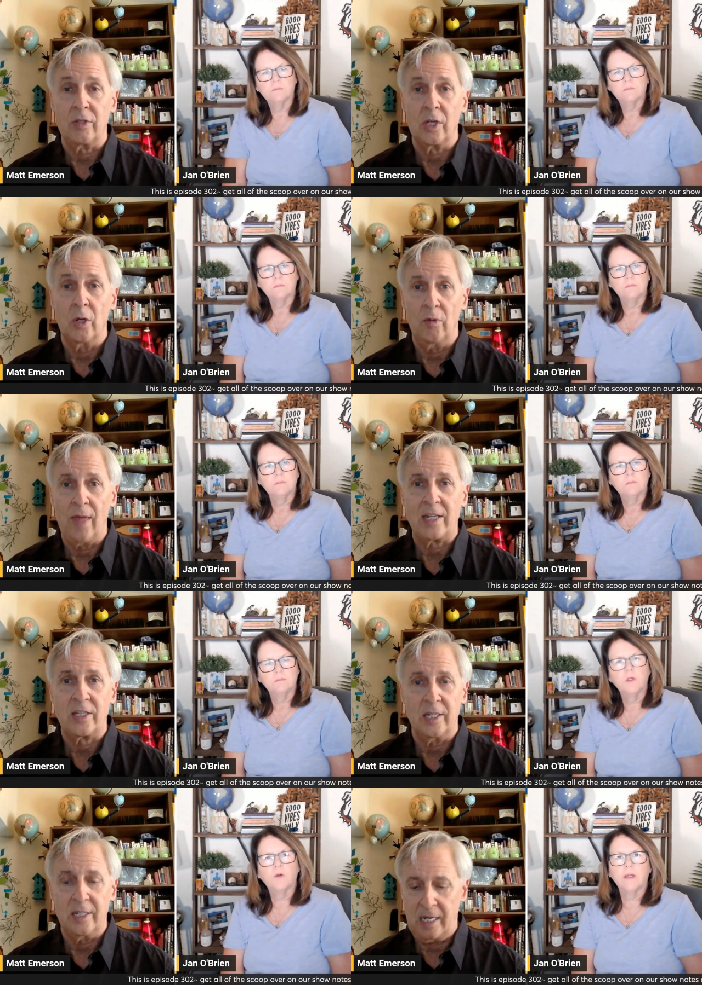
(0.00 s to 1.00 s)
Speaker 1: So
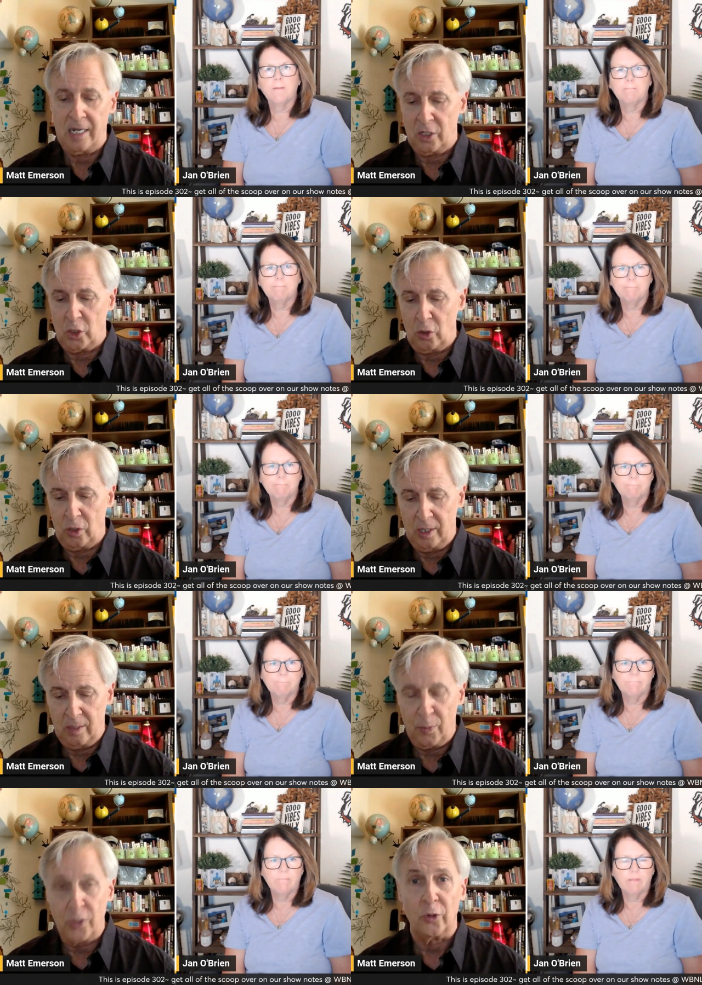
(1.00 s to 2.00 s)
that's the okay. date you can
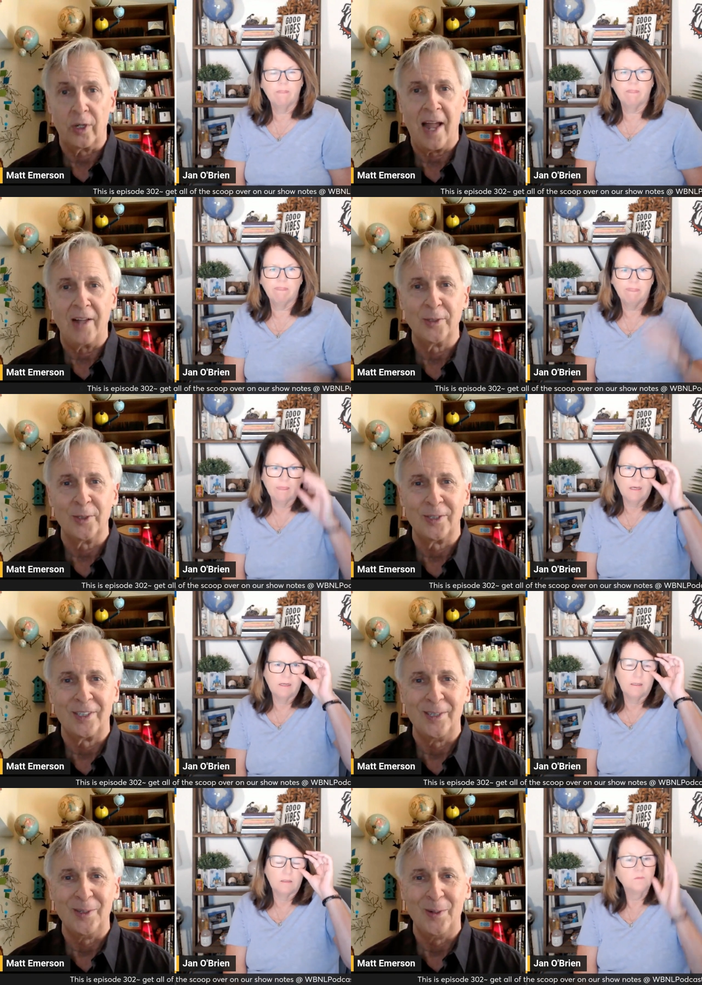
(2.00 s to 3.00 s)
put in your calendar
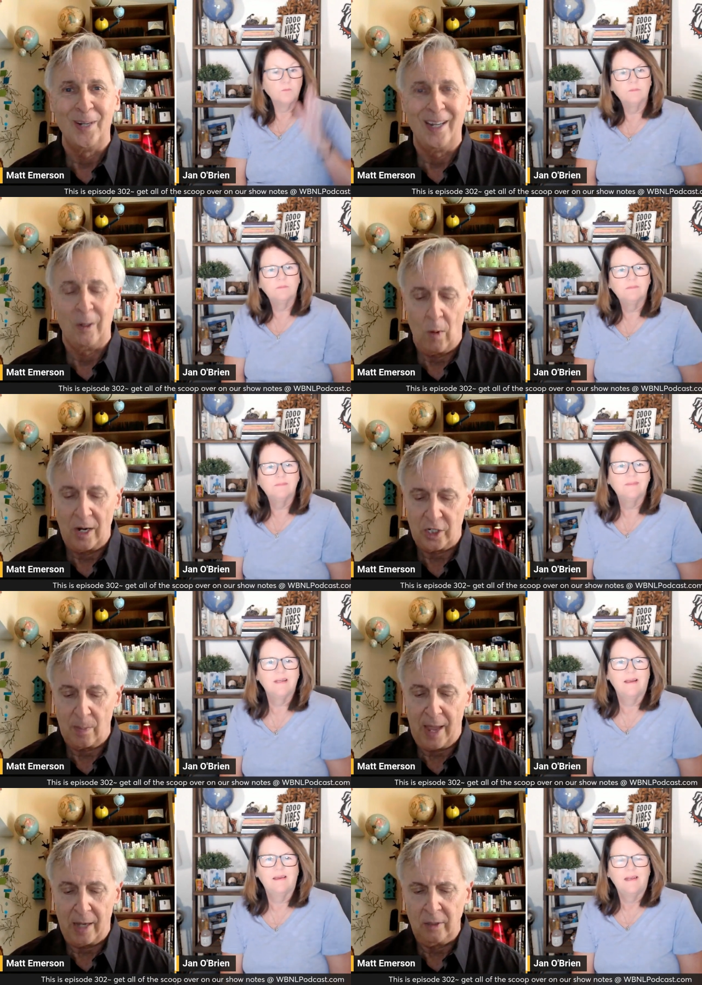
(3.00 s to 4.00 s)
to uh, watch
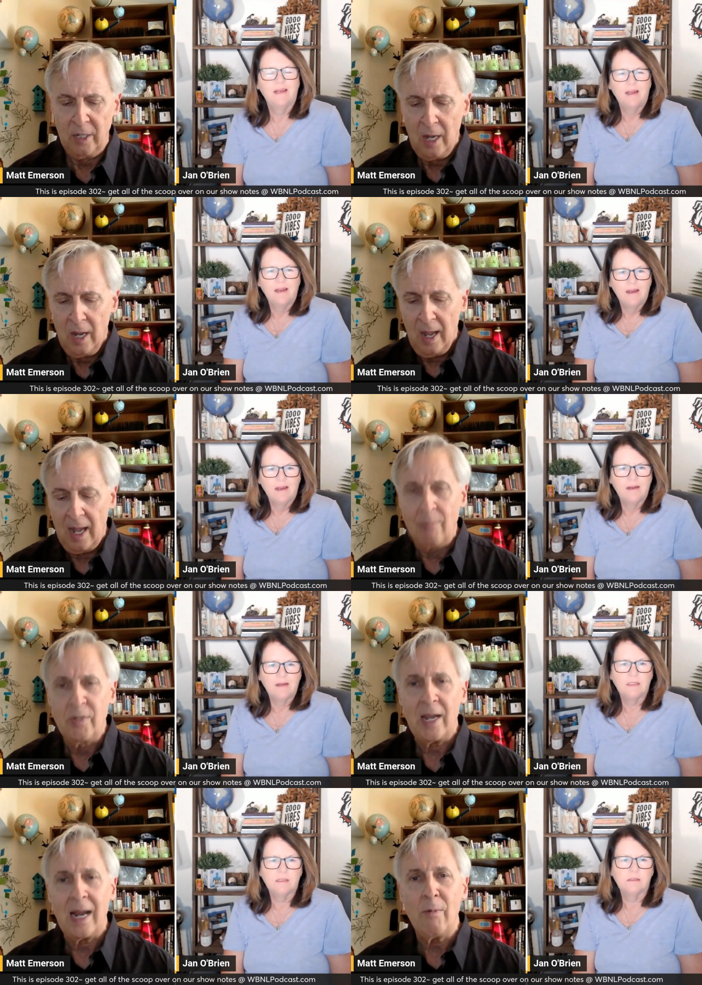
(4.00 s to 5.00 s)
the panel. Um,
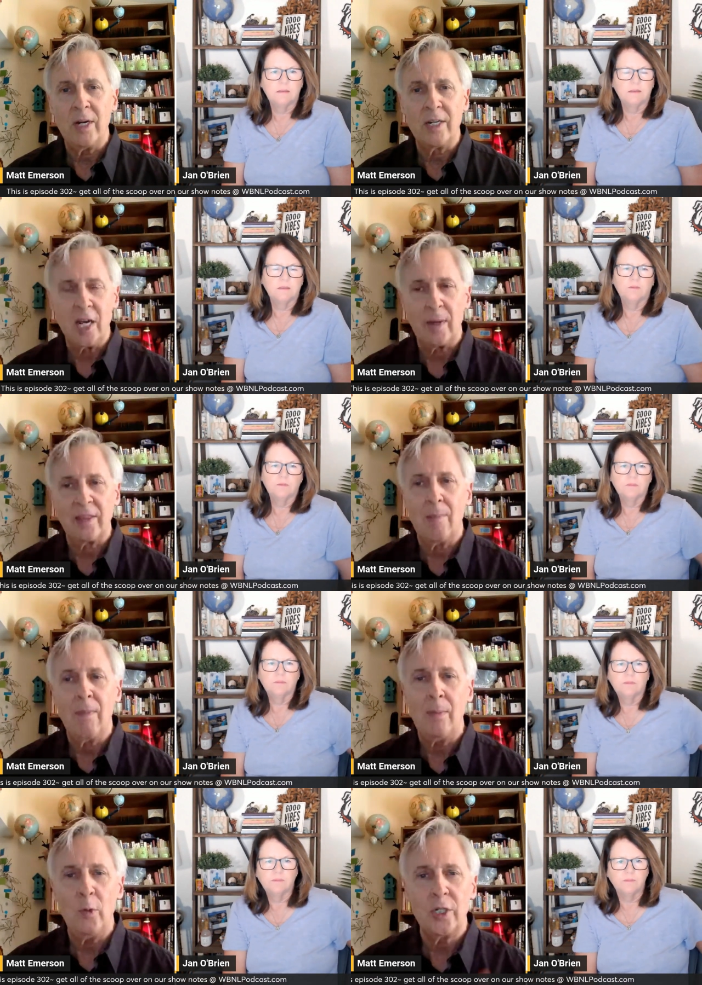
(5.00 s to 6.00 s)
Jan, I want to talk about that.
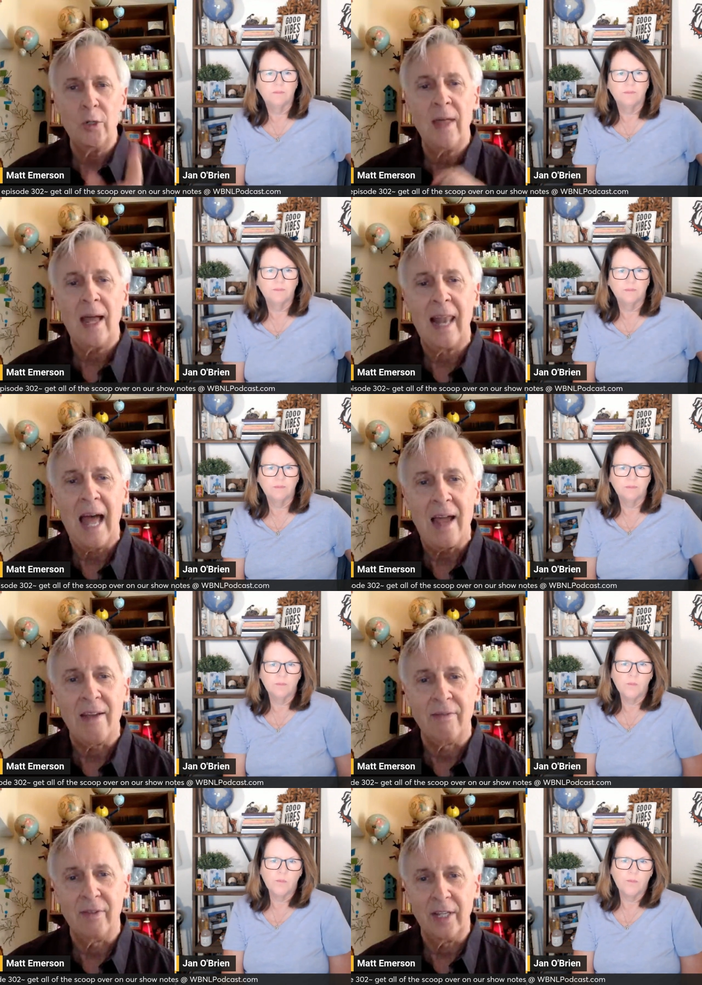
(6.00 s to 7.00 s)
Maybe we should do that
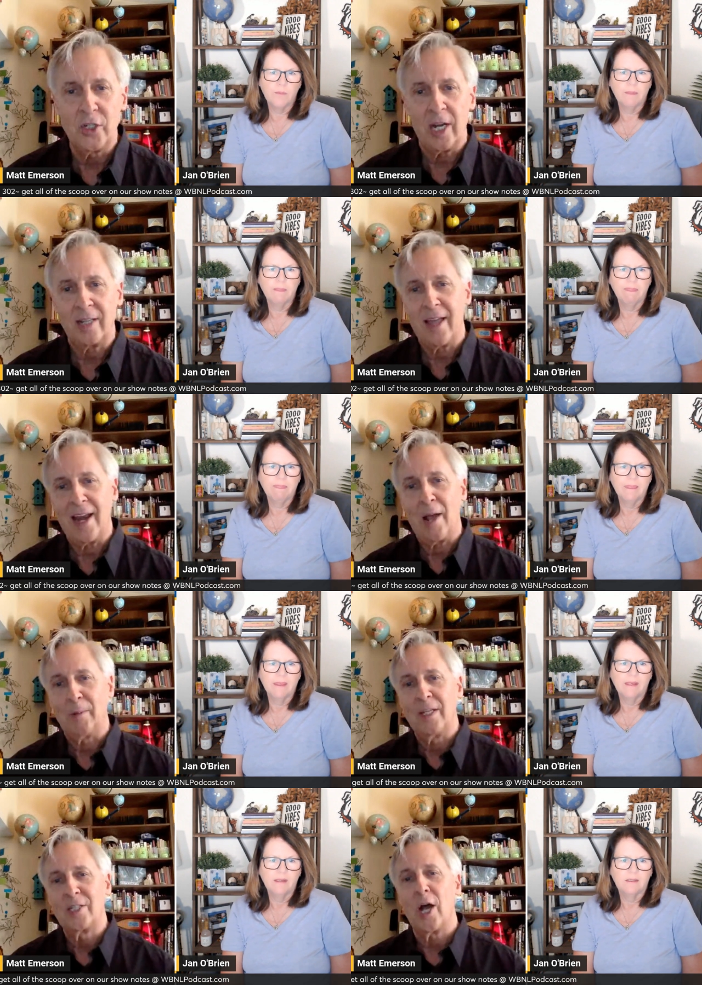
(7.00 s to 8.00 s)
live. Let's check that
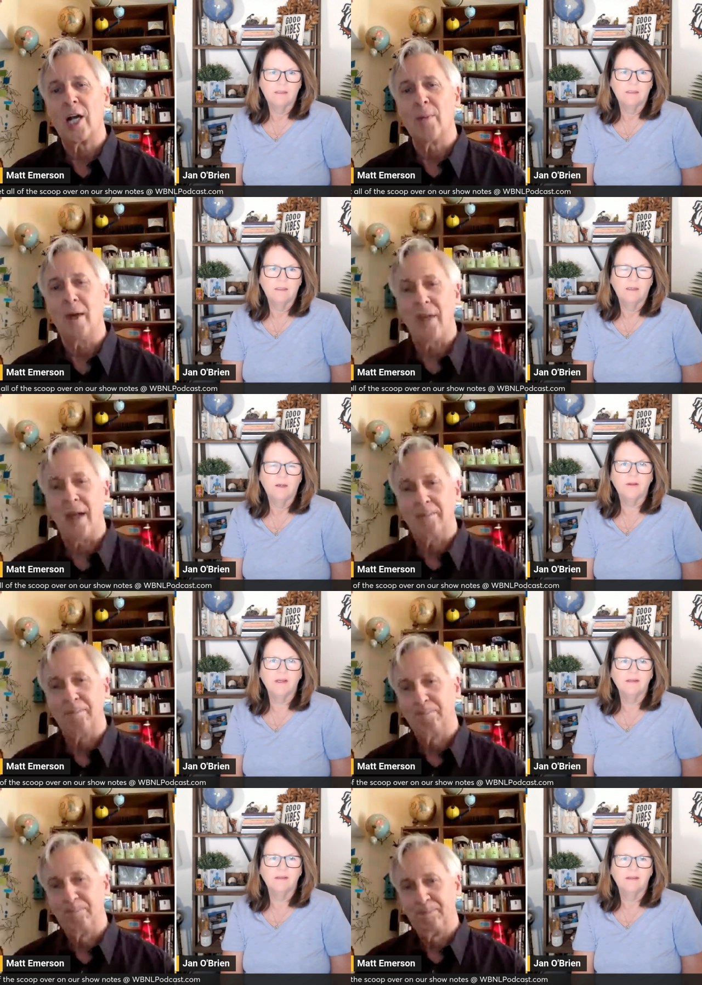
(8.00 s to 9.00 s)
out. Let's talk about that.
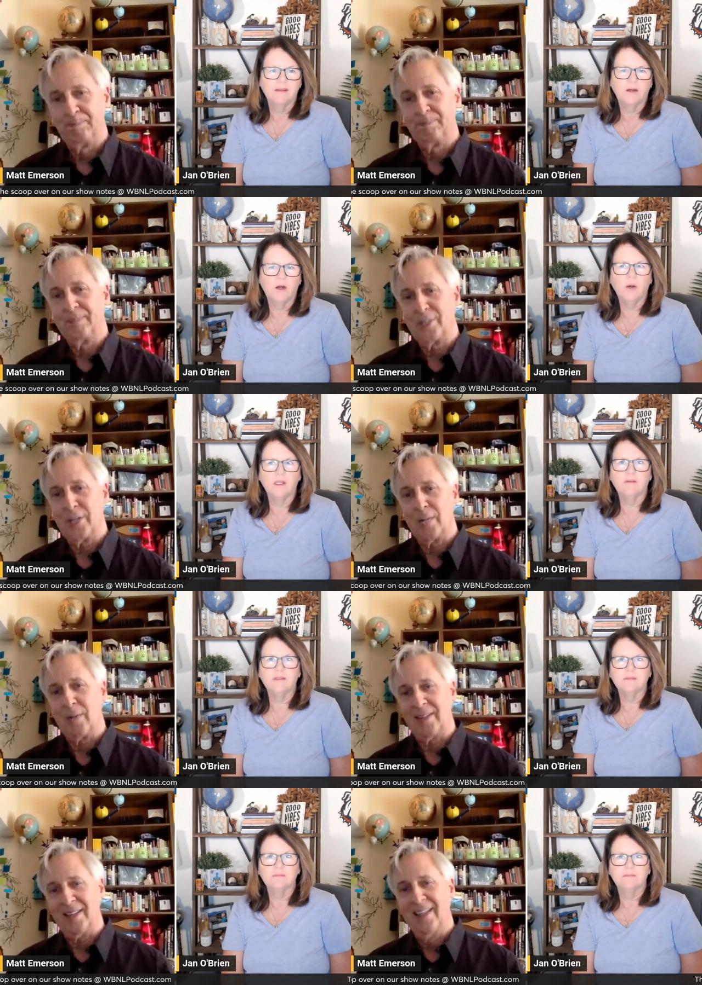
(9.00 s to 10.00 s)
Okay. Oh, let's I love it.
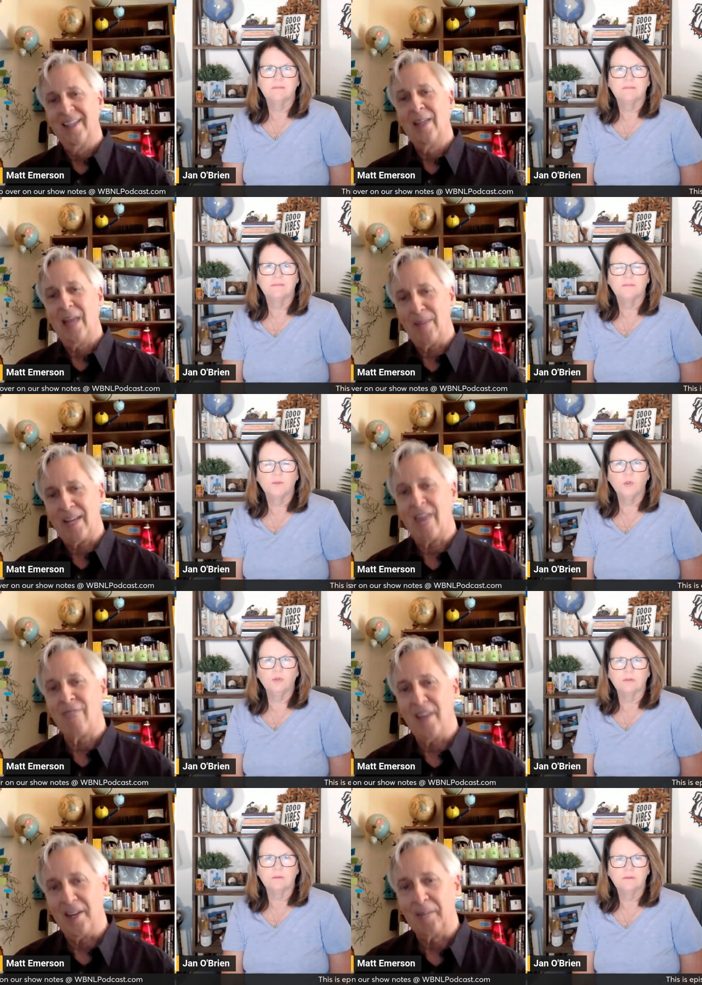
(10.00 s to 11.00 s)
That'd be Ooh. kind
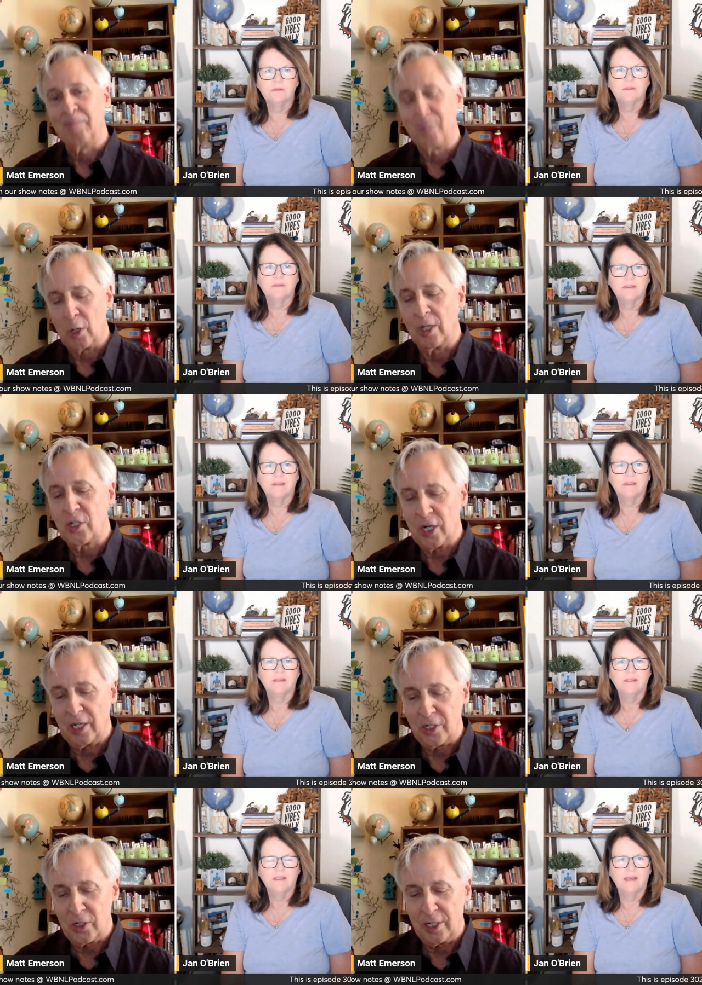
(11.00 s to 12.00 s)
of fun. Huh? So let's
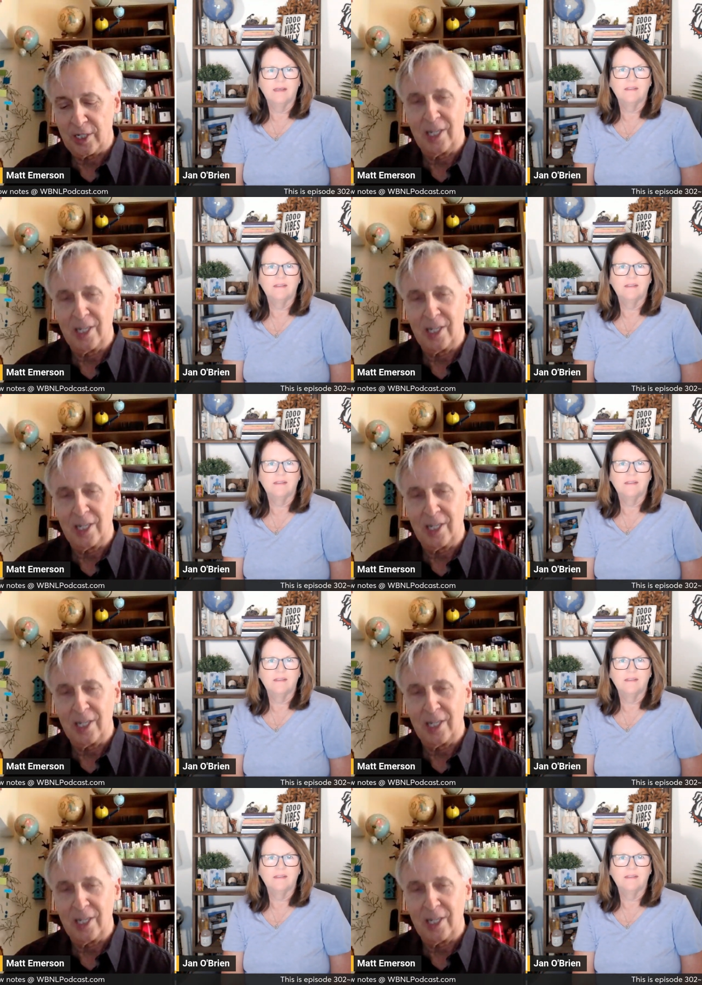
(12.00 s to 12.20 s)
let's let's